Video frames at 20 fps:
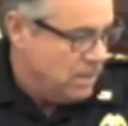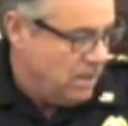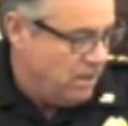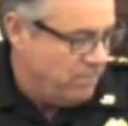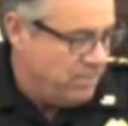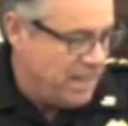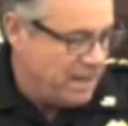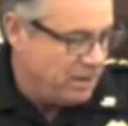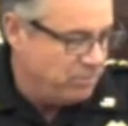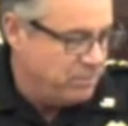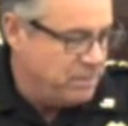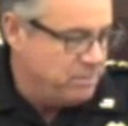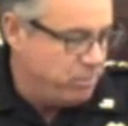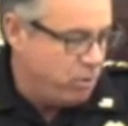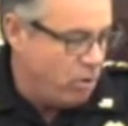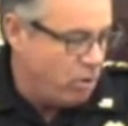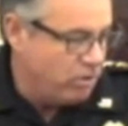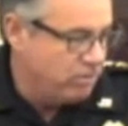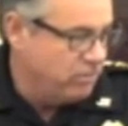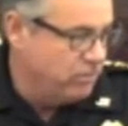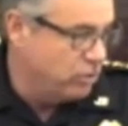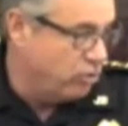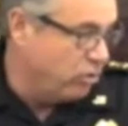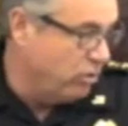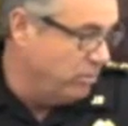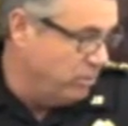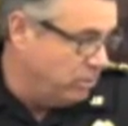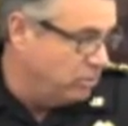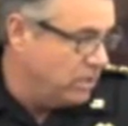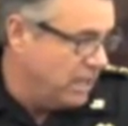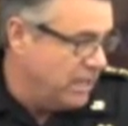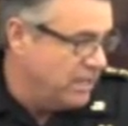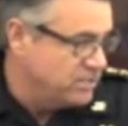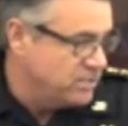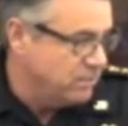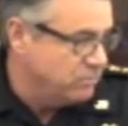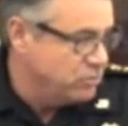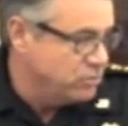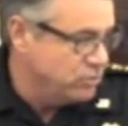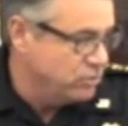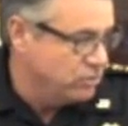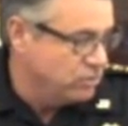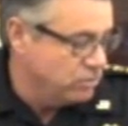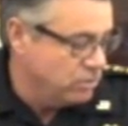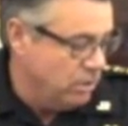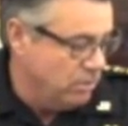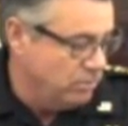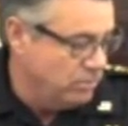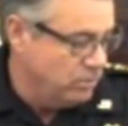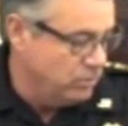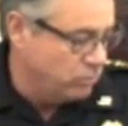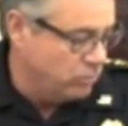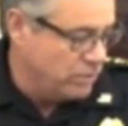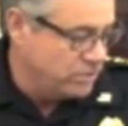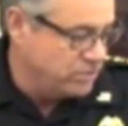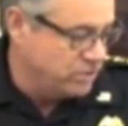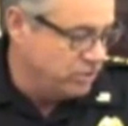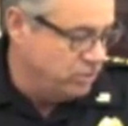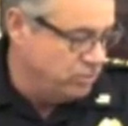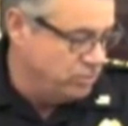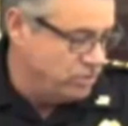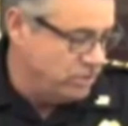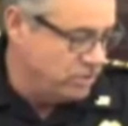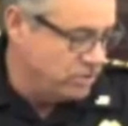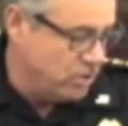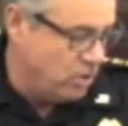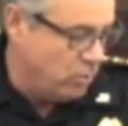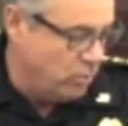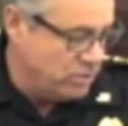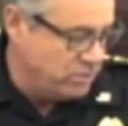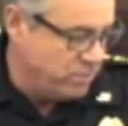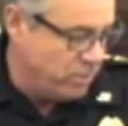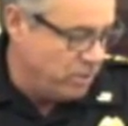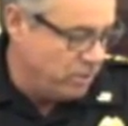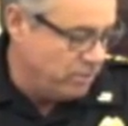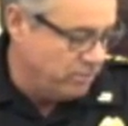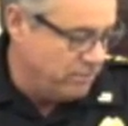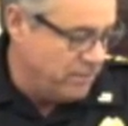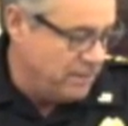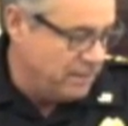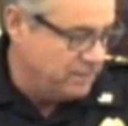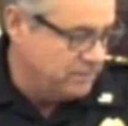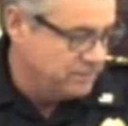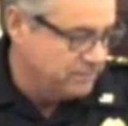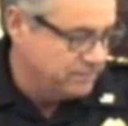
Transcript: That'll be part of the criminal case, I'm sure. The restitution is always part of that.